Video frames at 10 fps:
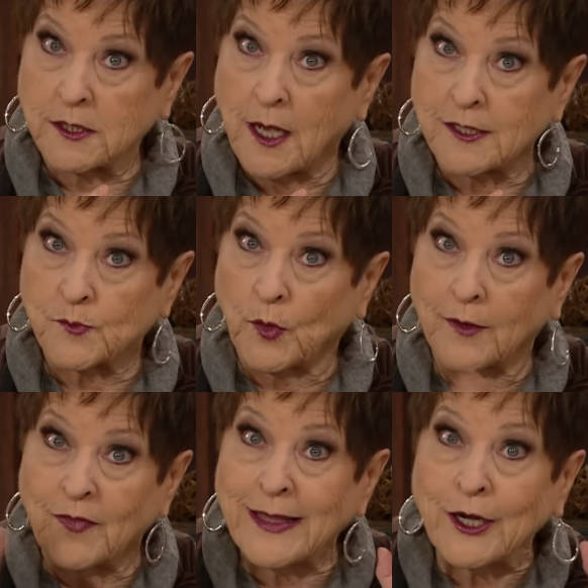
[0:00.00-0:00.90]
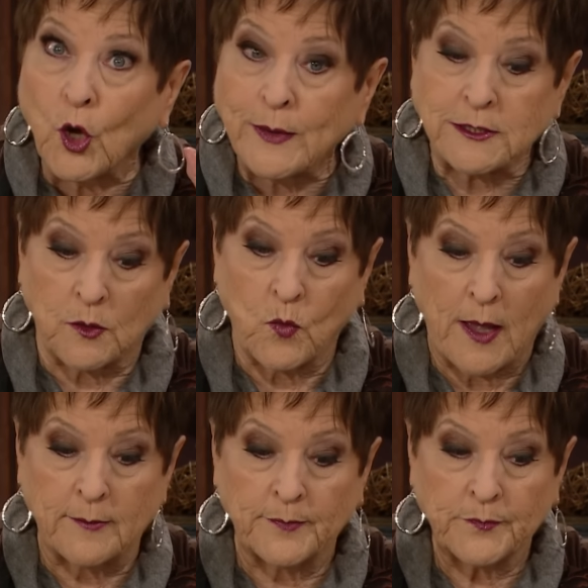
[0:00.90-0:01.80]
gospel of the anointed
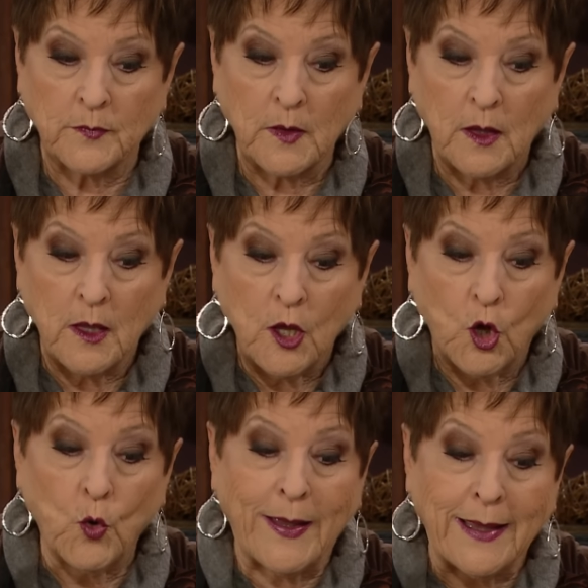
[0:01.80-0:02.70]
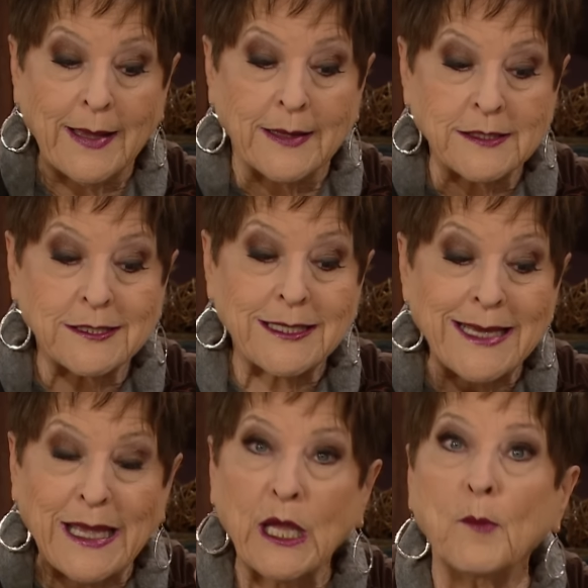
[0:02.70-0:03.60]
one who is
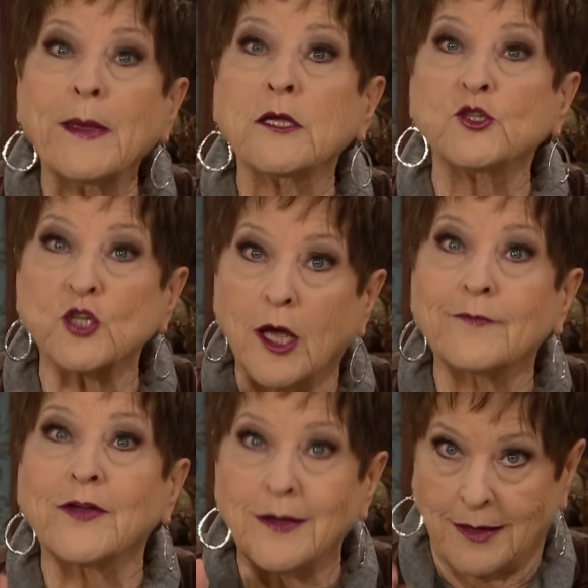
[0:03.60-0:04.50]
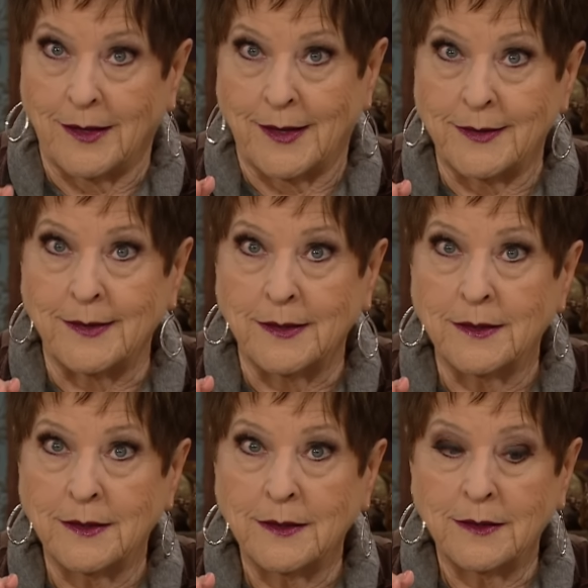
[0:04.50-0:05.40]
the image of God.
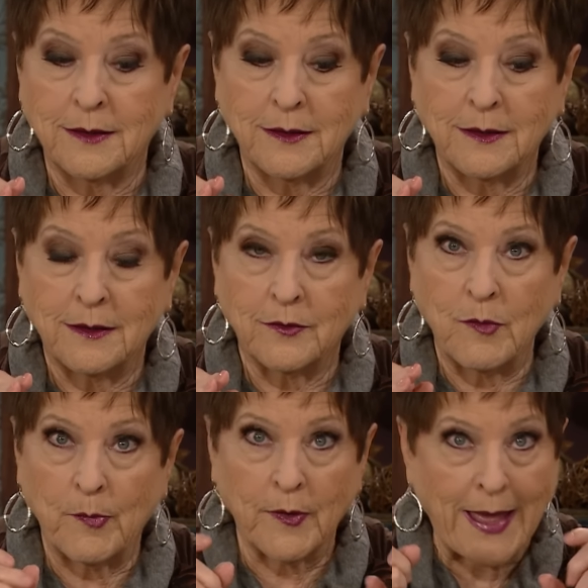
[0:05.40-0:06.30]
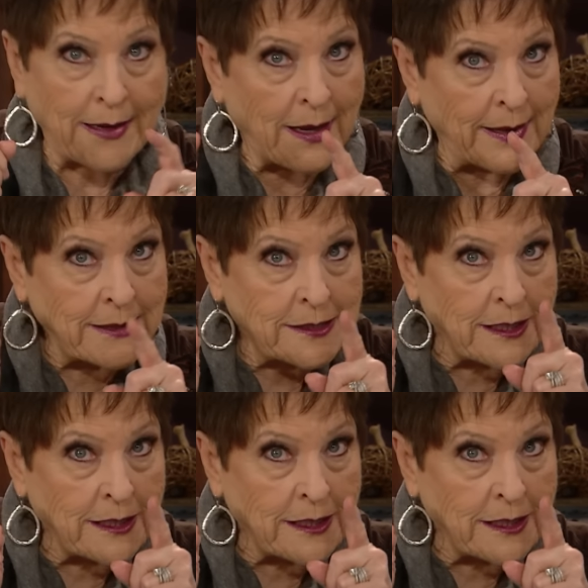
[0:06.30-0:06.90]
Remember that. Now, he's